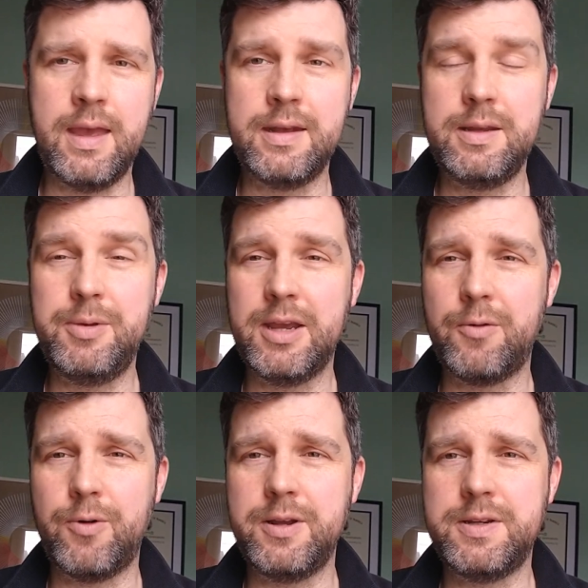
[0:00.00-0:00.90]
And he
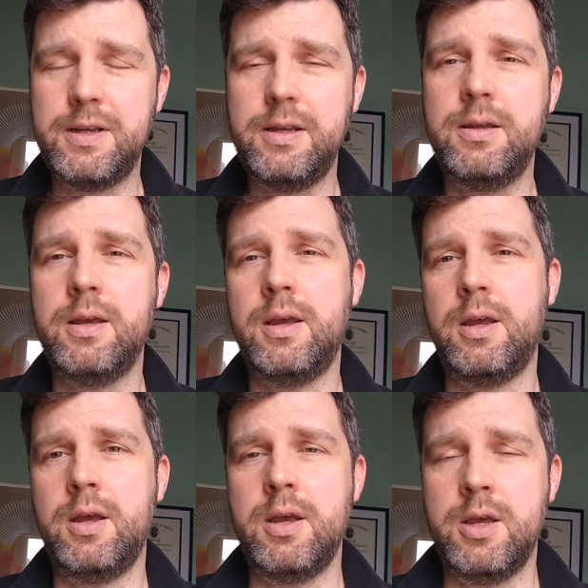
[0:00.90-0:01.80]
began writing. He
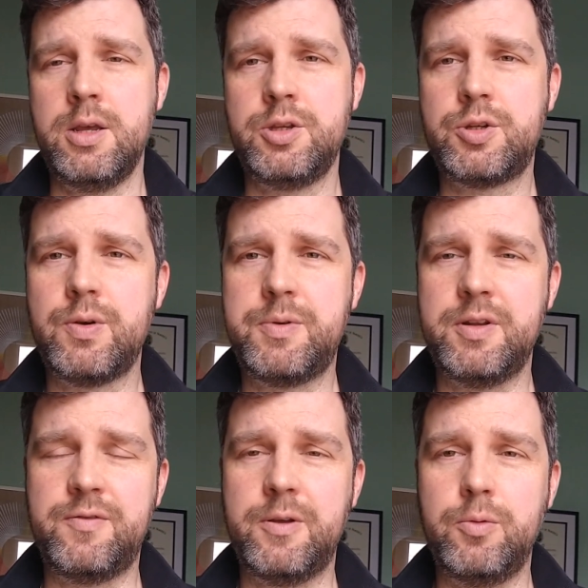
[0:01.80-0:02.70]

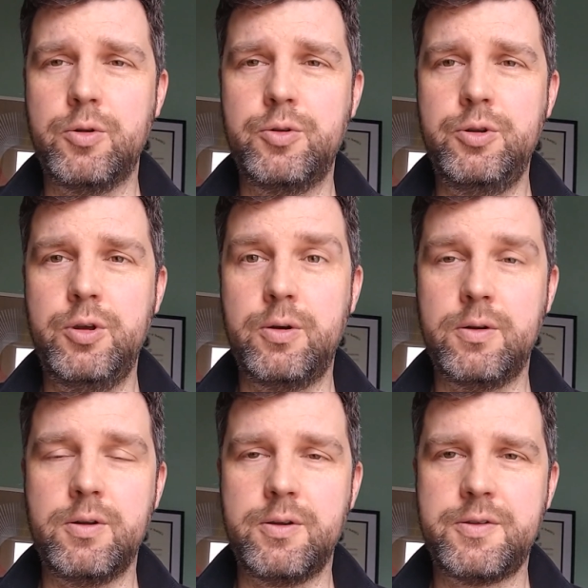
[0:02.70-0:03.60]
scripted a film called Young
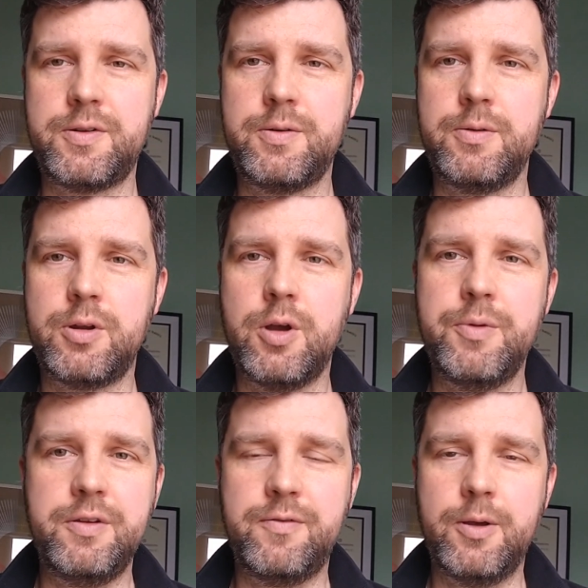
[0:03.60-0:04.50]
Lust, a
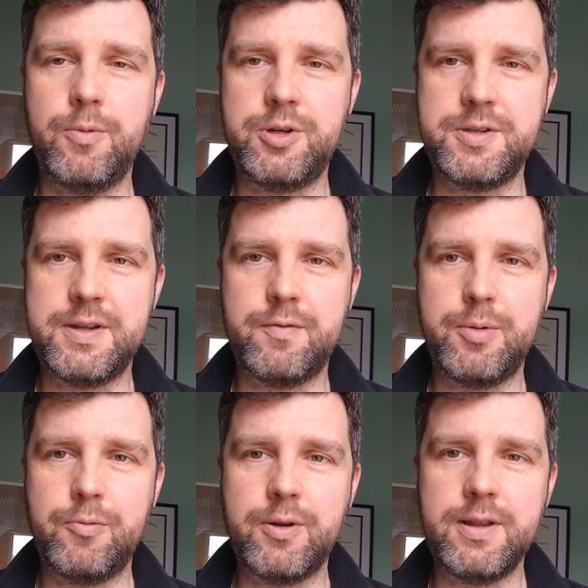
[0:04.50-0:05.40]
comedy film which has never
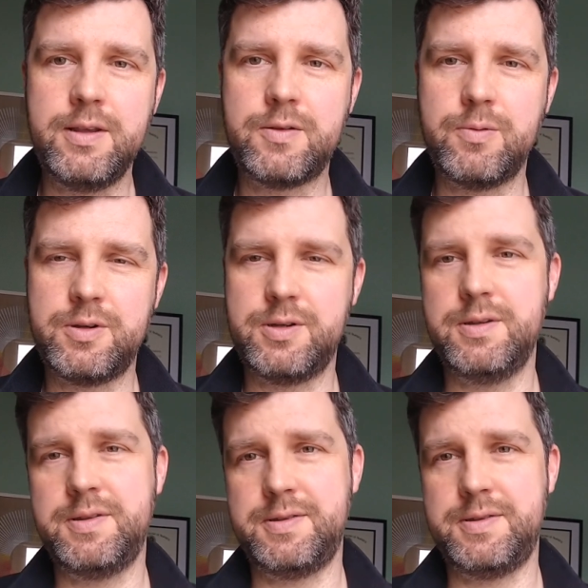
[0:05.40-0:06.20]
been released, which